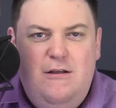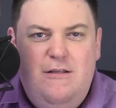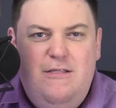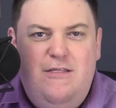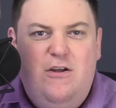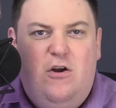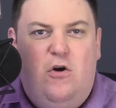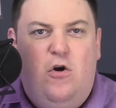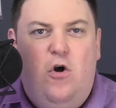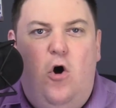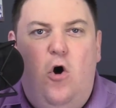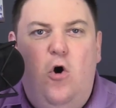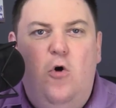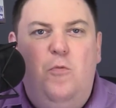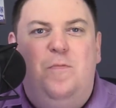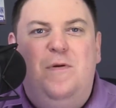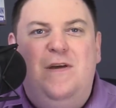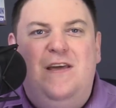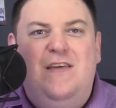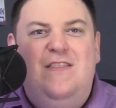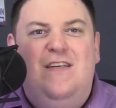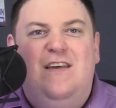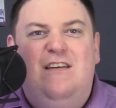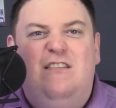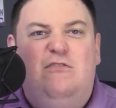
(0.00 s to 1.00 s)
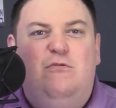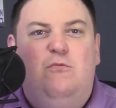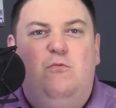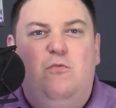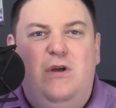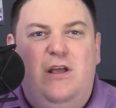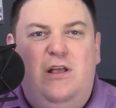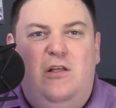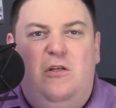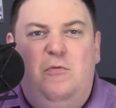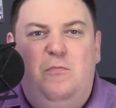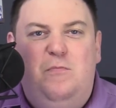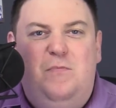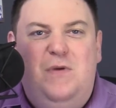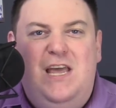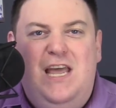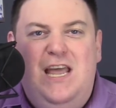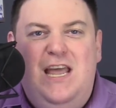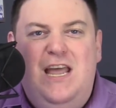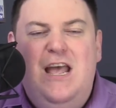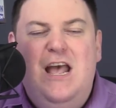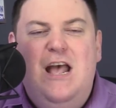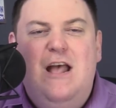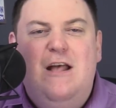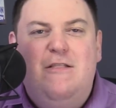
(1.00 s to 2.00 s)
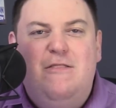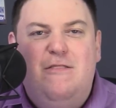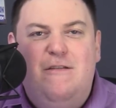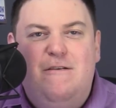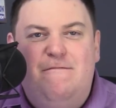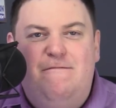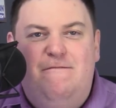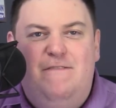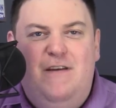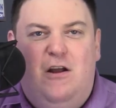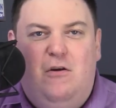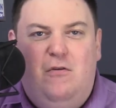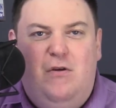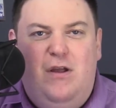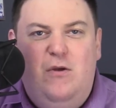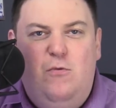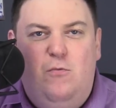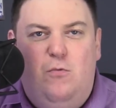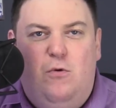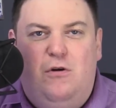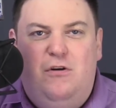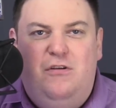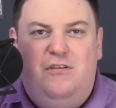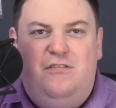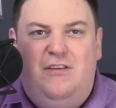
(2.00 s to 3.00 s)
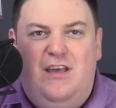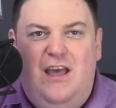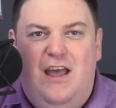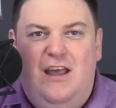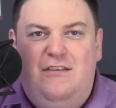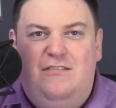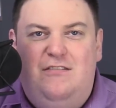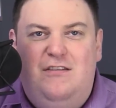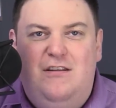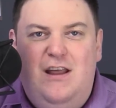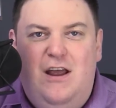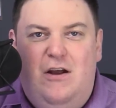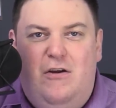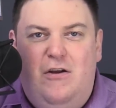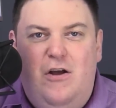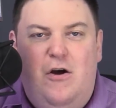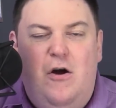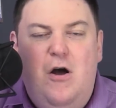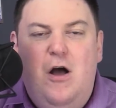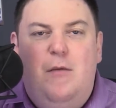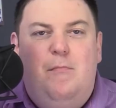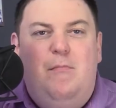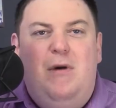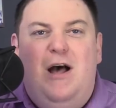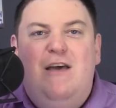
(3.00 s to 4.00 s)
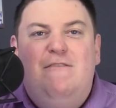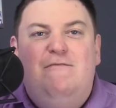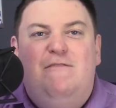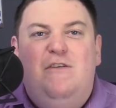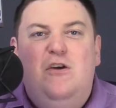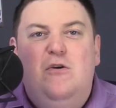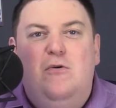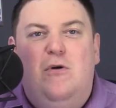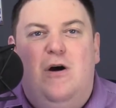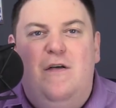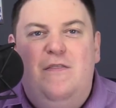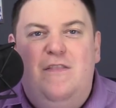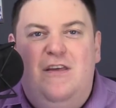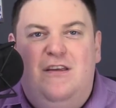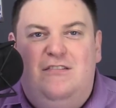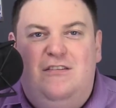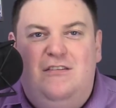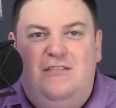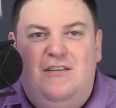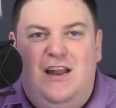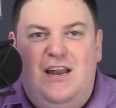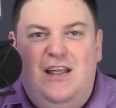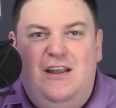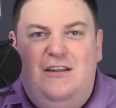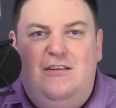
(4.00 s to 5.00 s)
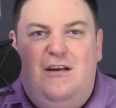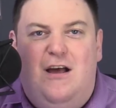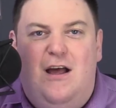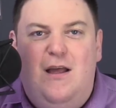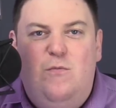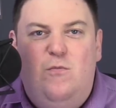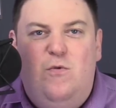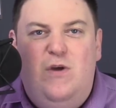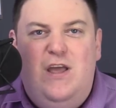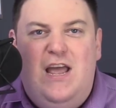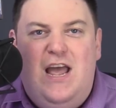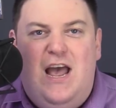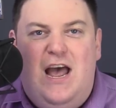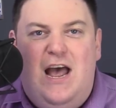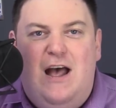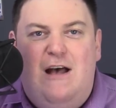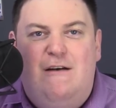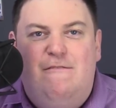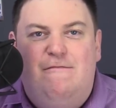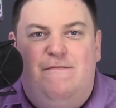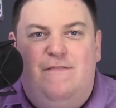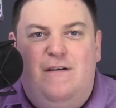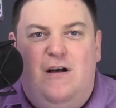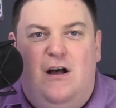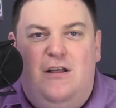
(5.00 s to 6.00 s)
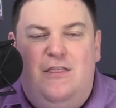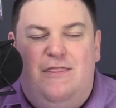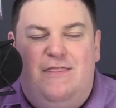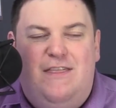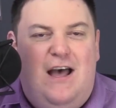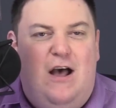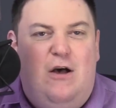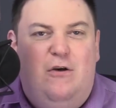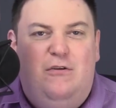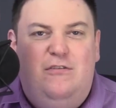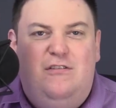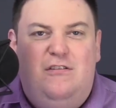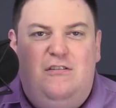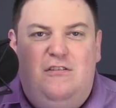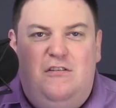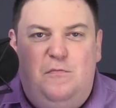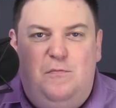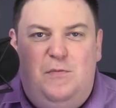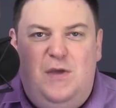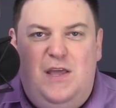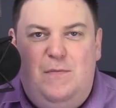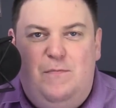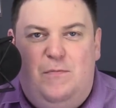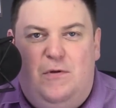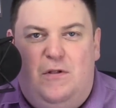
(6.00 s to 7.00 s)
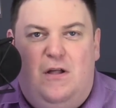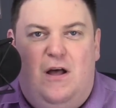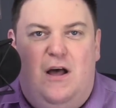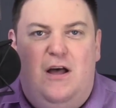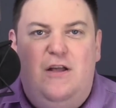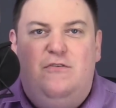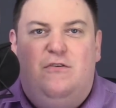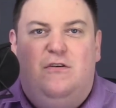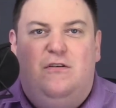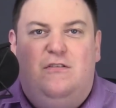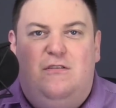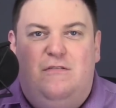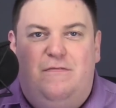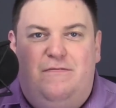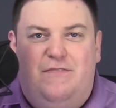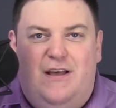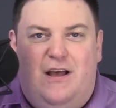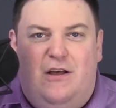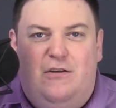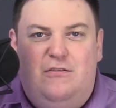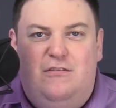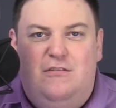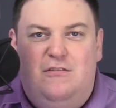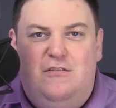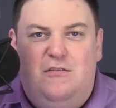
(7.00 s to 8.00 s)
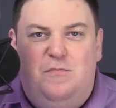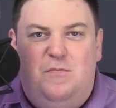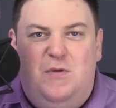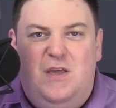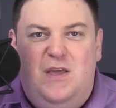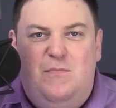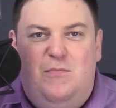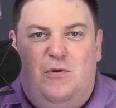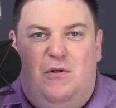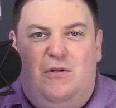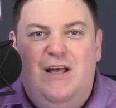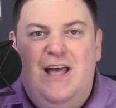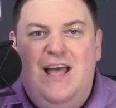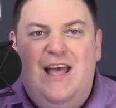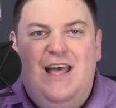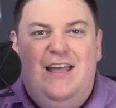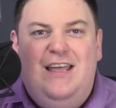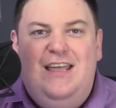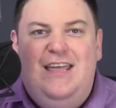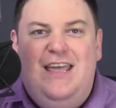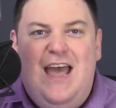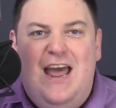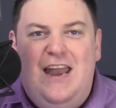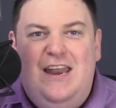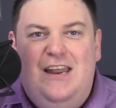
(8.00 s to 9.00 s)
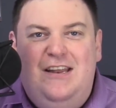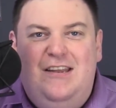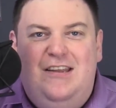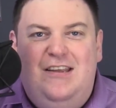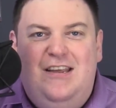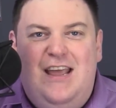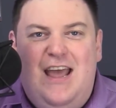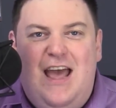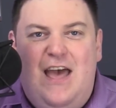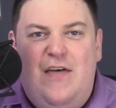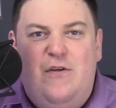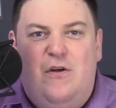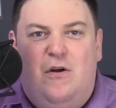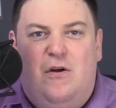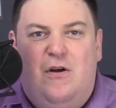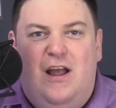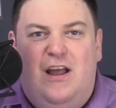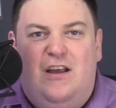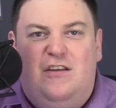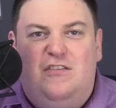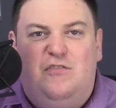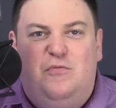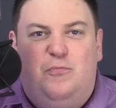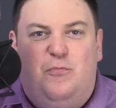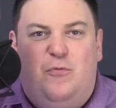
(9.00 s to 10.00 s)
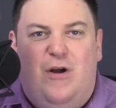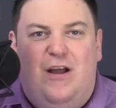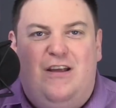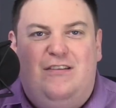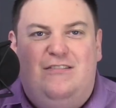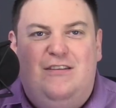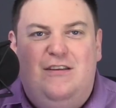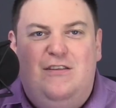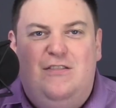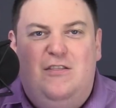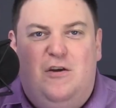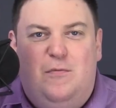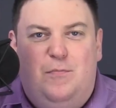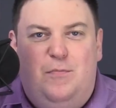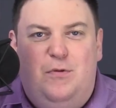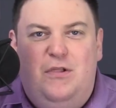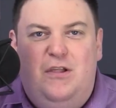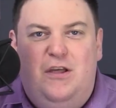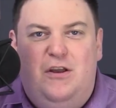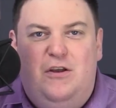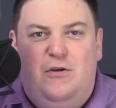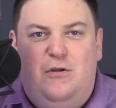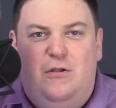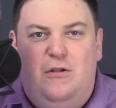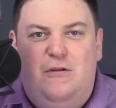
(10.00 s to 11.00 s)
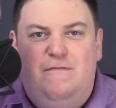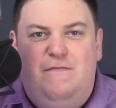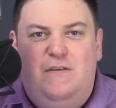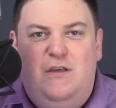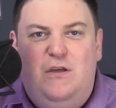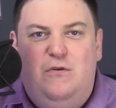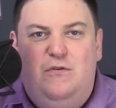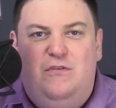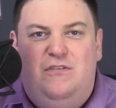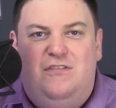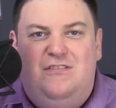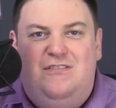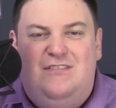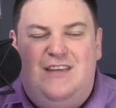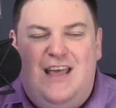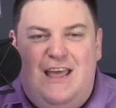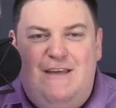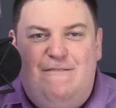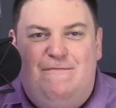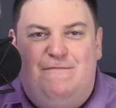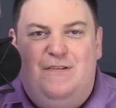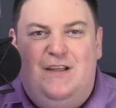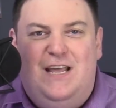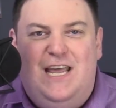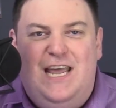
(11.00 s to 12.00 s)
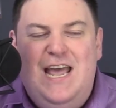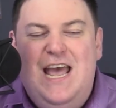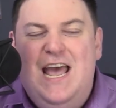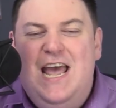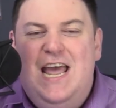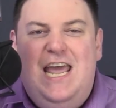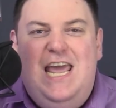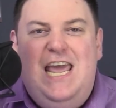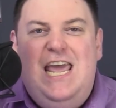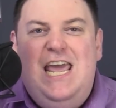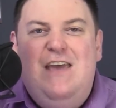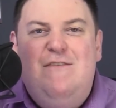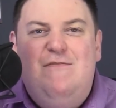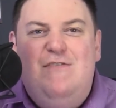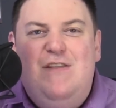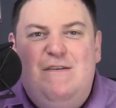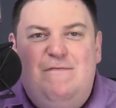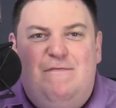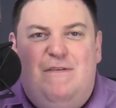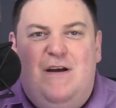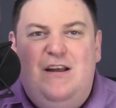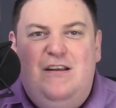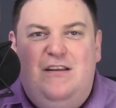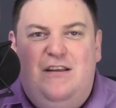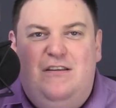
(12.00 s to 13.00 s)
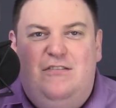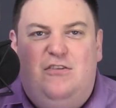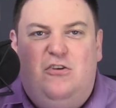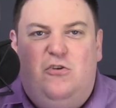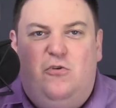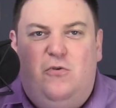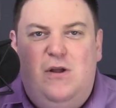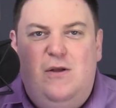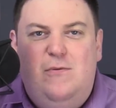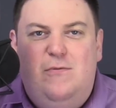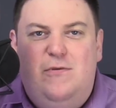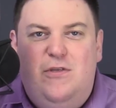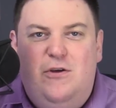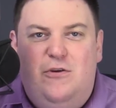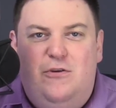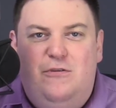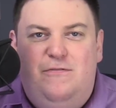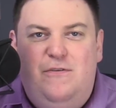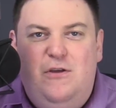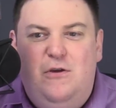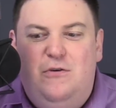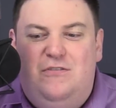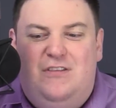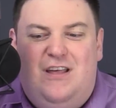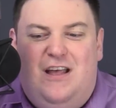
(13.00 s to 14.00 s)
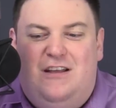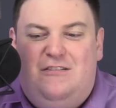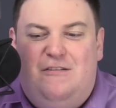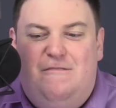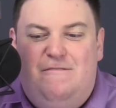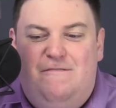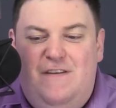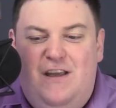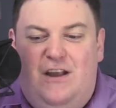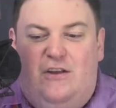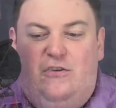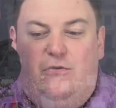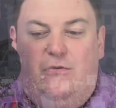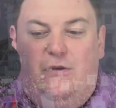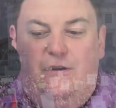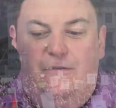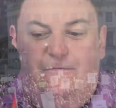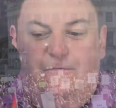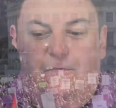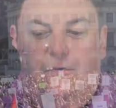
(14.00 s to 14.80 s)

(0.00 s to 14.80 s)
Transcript: They're hoping this will be the very worst case scenario. My view on this is anytime we have thousands of people, hundreds of thousands of people getting together, expressing their political views safely, even if I disagree with those views, that's a victory